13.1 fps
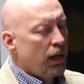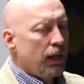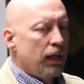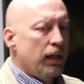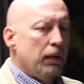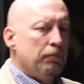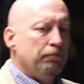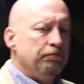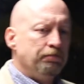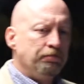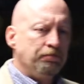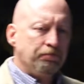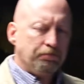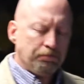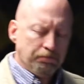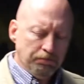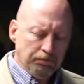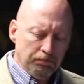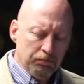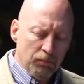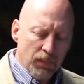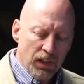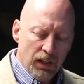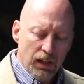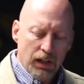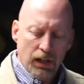
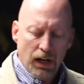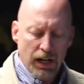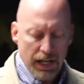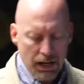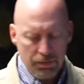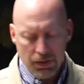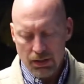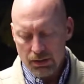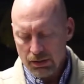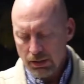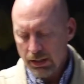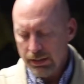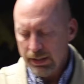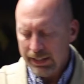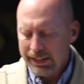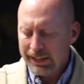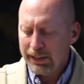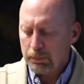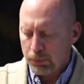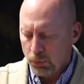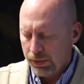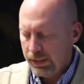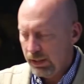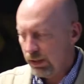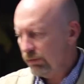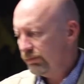I have a clipboard
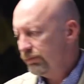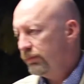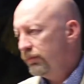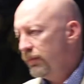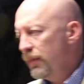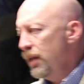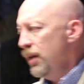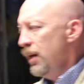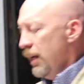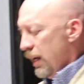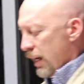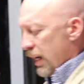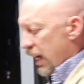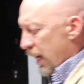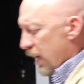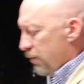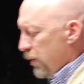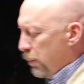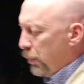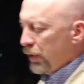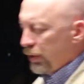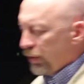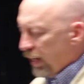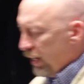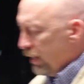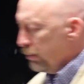here, and if you put your
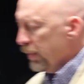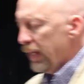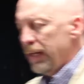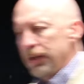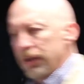name and